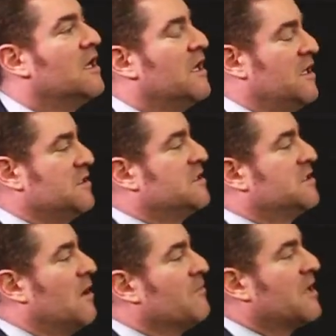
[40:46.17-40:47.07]
In
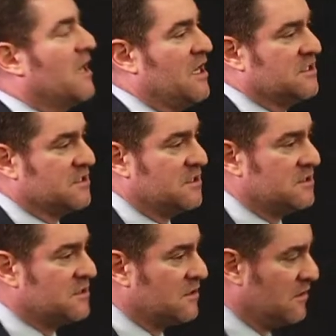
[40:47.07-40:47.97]
some
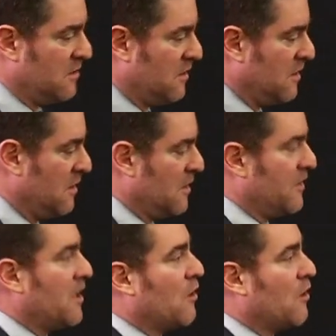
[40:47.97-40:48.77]
cases, they